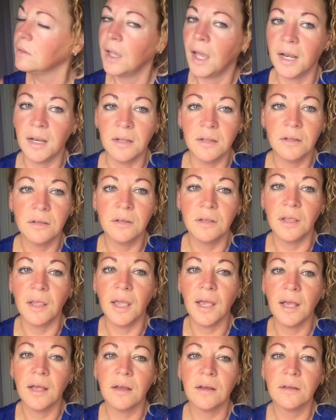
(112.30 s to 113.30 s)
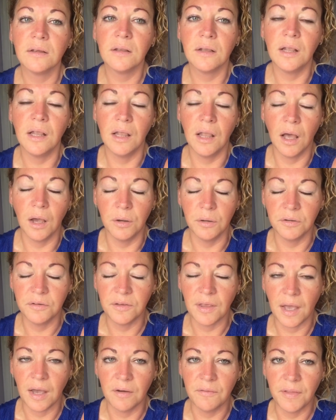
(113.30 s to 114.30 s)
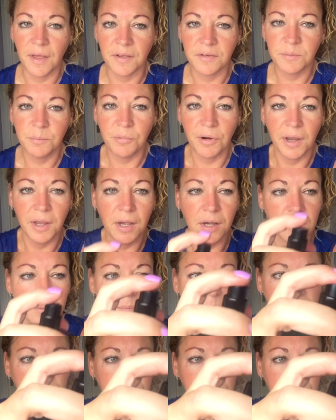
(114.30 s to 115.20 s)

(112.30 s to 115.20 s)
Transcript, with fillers: and you get loads out of that sprayer.